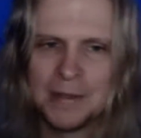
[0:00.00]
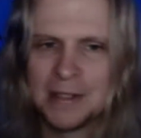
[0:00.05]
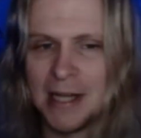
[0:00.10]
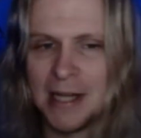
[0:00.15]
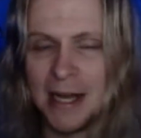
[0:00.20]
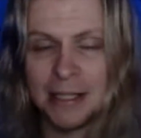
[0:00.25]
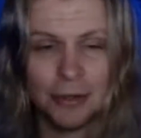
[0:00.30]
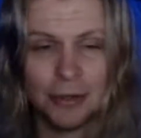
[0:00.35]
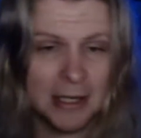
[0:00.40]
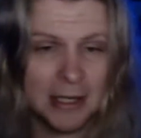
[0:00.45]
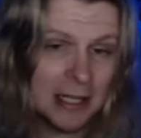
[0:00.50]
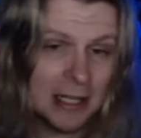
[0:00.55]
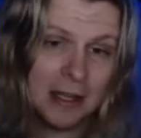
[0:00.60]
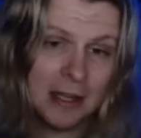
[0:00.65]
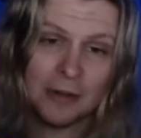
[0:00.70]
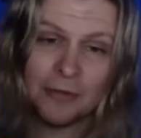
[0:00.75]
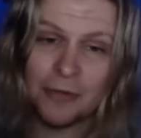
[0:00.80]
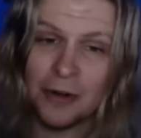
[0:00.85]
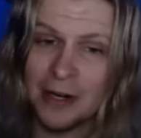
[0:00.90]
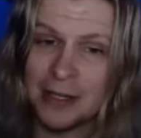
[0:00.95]
Ty tries to
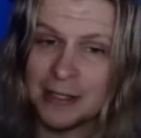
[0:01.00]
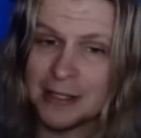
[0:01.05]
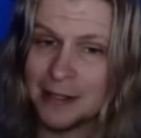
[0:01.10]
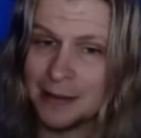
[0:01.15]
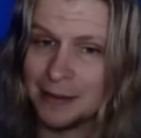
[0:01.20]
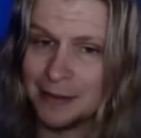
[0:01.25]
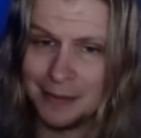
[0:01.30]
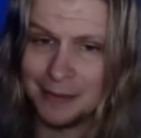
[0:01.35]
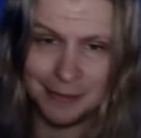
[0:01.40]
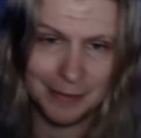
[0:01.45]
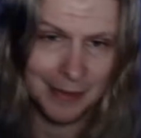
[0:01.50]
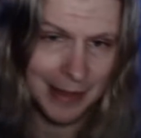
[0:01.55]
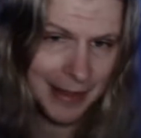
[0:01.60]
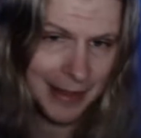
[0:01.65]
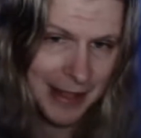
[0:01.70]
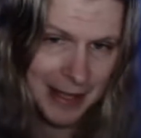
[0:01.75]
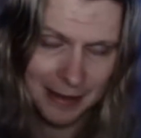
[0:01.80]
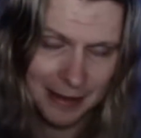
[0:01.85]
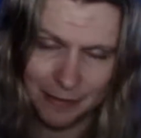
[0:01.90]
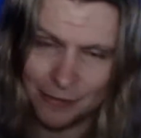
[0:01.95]
confront
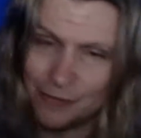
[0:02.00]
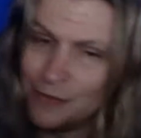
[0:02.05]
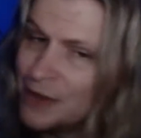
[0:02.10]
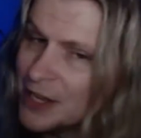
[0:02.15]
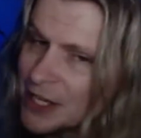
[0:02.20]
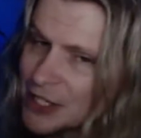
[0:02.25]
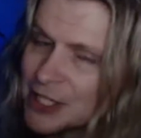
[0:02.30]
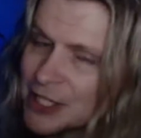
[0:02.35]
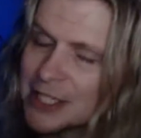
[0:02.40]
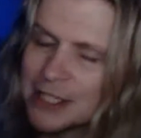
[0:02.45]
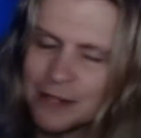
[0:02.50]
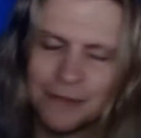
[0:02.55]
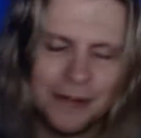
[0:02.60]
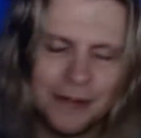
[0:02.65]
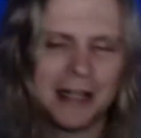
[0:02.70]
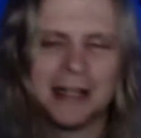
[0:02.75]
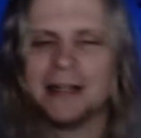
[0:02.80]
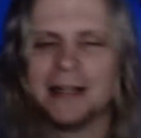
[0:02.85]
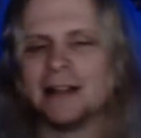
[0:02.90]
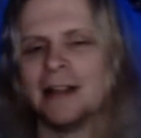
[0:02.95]
the vicious
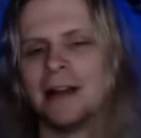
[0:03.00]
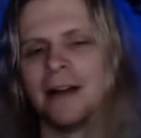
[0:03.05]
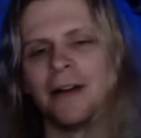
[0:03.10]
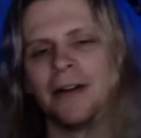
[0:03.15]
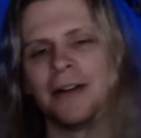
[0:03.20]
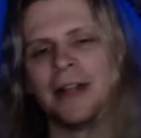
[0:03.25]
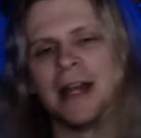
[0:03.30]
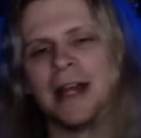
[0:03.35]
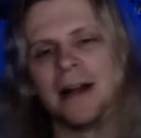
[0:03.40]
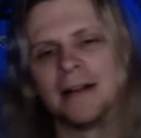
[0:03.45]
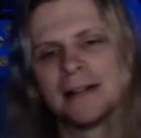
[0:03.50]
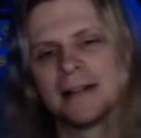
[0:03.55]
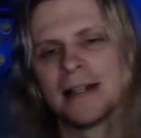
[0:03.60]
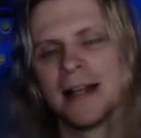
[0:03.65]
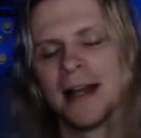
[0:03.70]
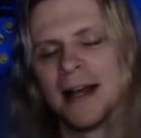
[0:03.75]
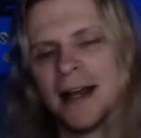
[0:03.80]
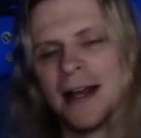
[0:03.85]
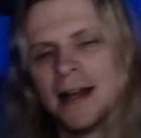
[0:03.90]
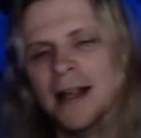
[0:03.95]
Vicky there on the
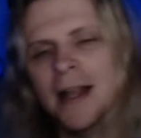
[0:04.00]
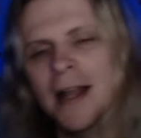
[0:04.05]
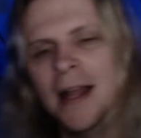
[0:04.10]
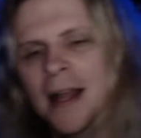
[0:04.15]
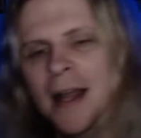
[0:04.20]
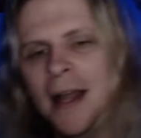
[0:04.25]
outside.